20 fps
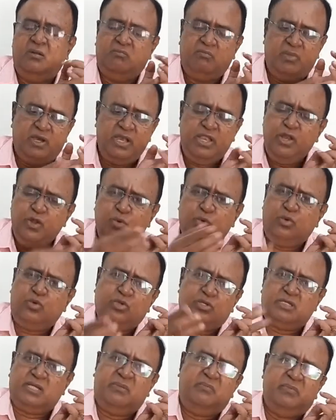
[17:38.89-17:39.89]
but due to
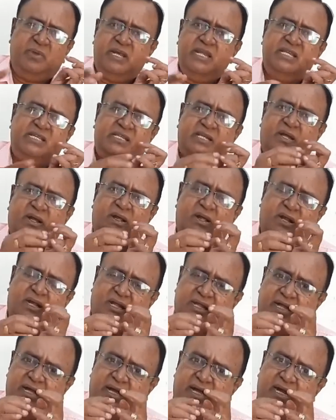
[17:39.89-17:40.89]
some reason or
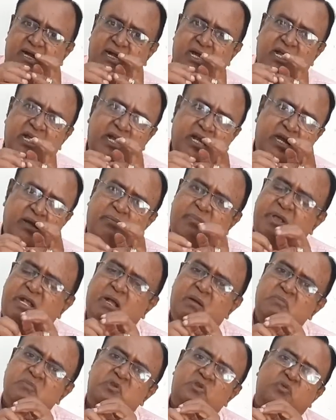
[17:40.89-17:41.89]
other, it
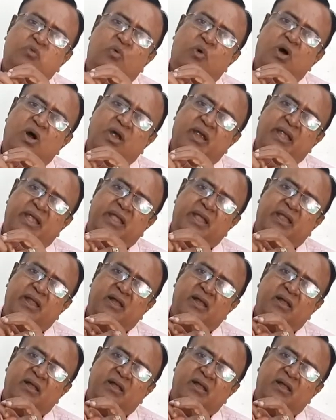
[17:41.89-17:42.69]
becomes void.